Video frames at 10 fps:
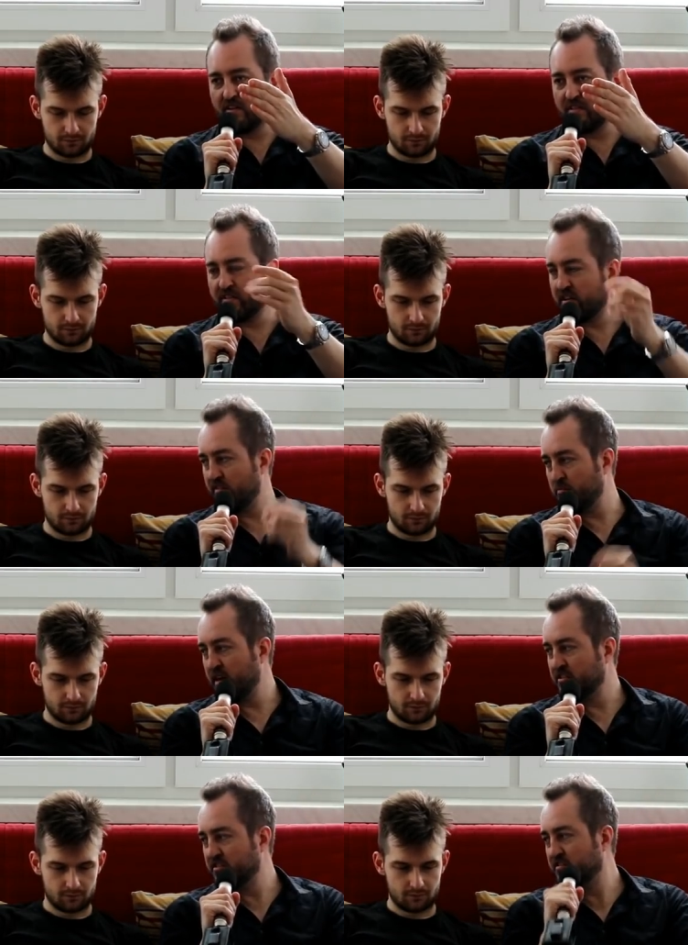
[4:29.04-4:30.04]
Speaker 1: i don't think they're coming
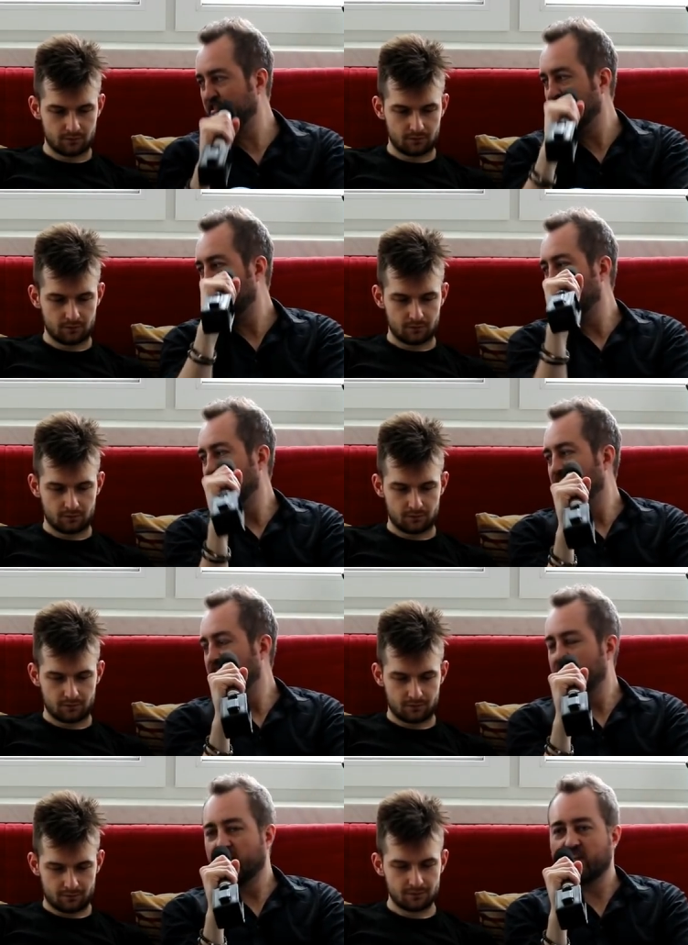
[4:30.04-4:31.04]
back soon
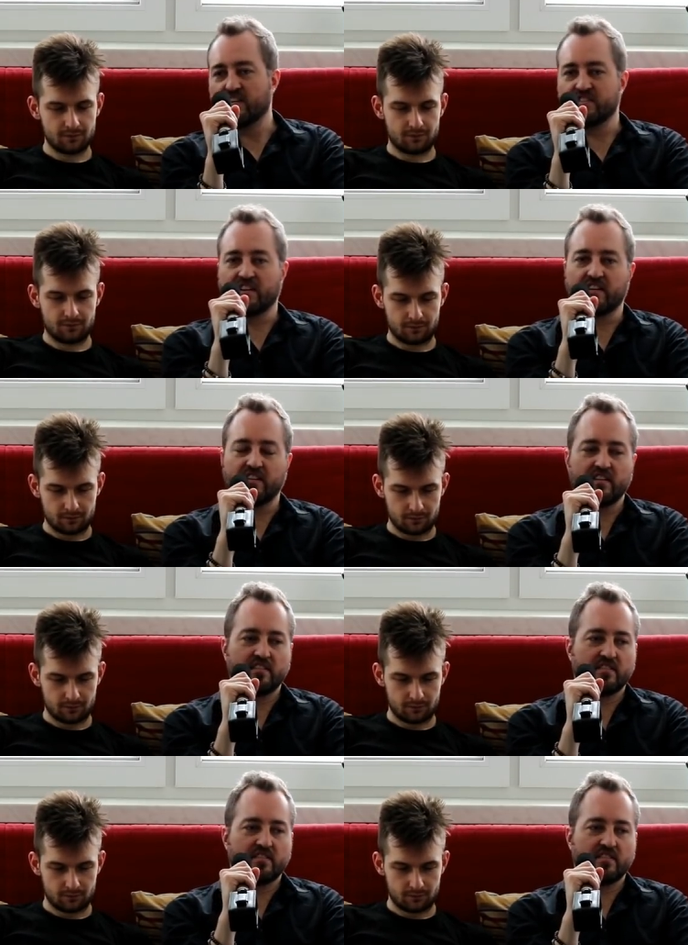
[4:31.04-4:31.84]
because like